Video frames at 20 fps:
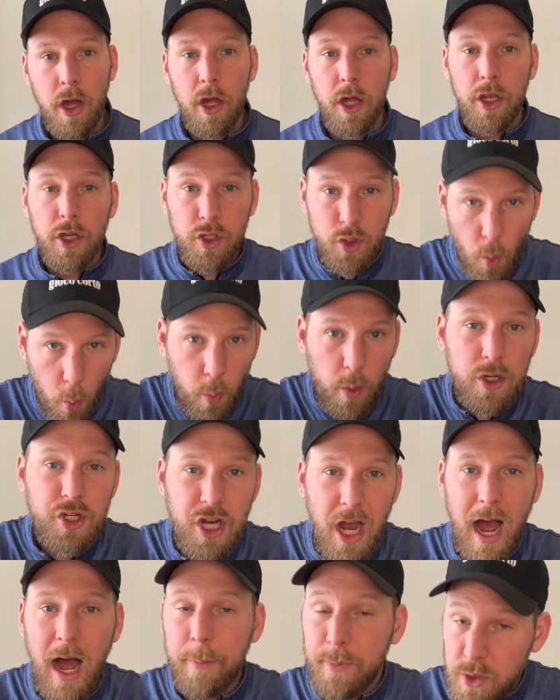Your
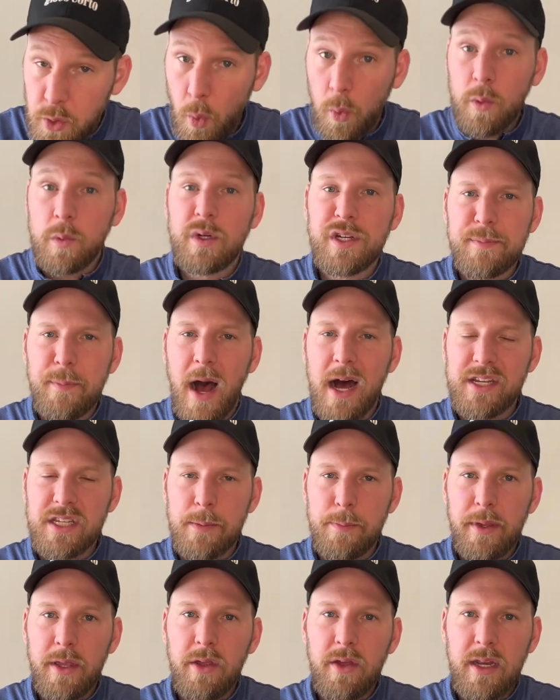job, your
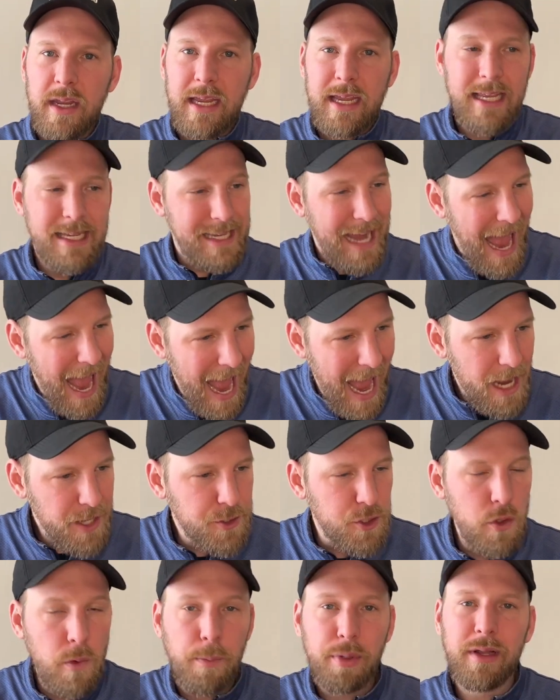responsibility is as
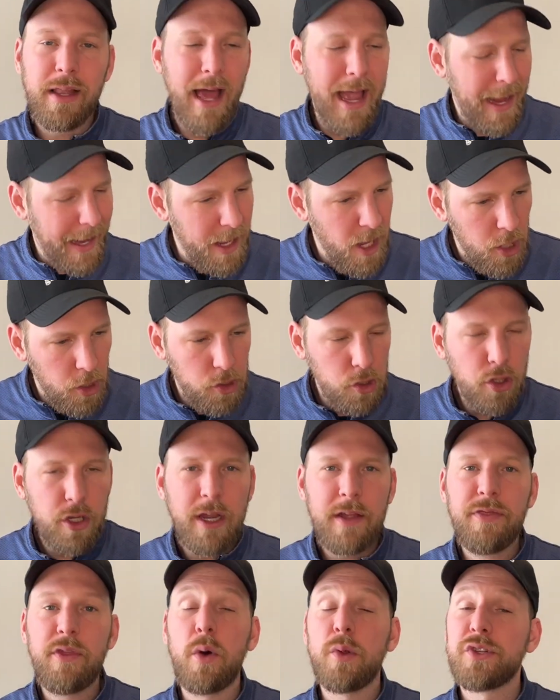you play, look
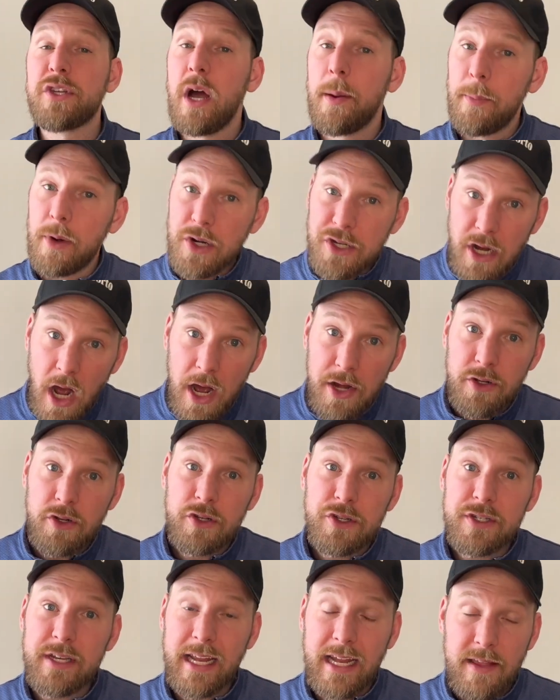at those numbers,
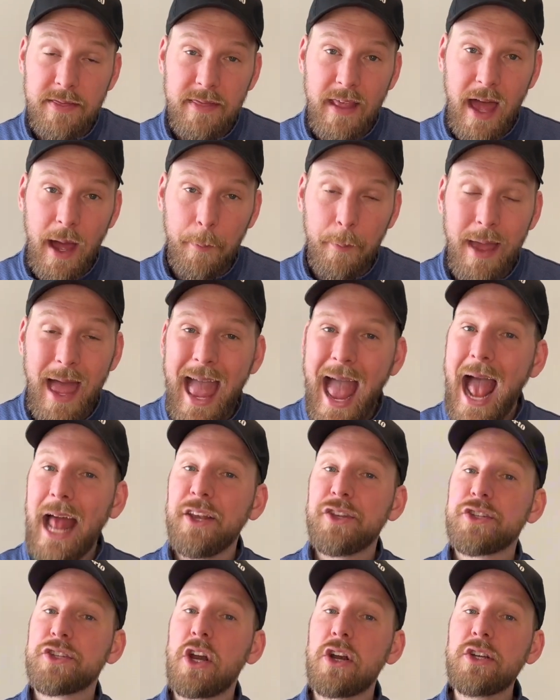understand them, and
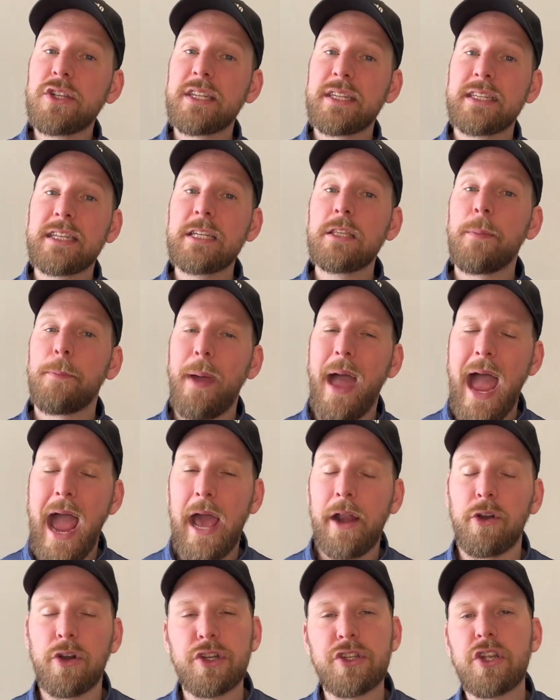start to see the
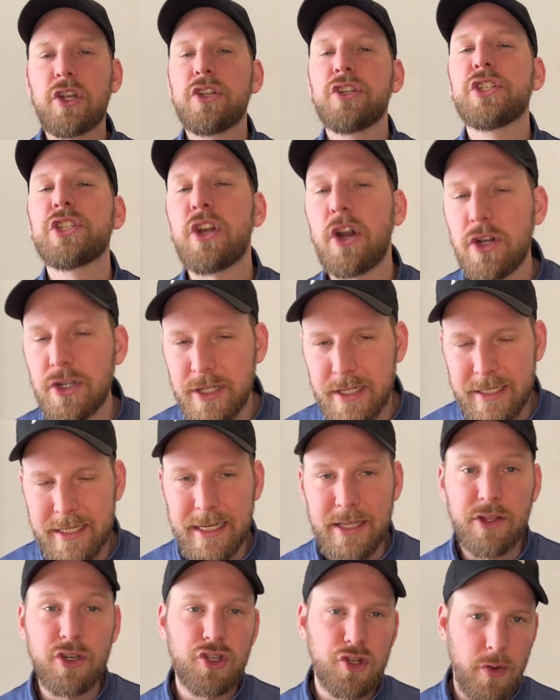patterns, start to see
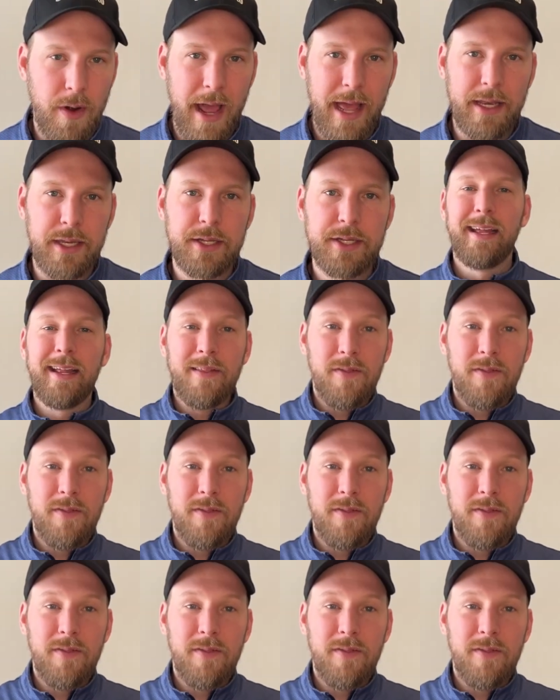the trends.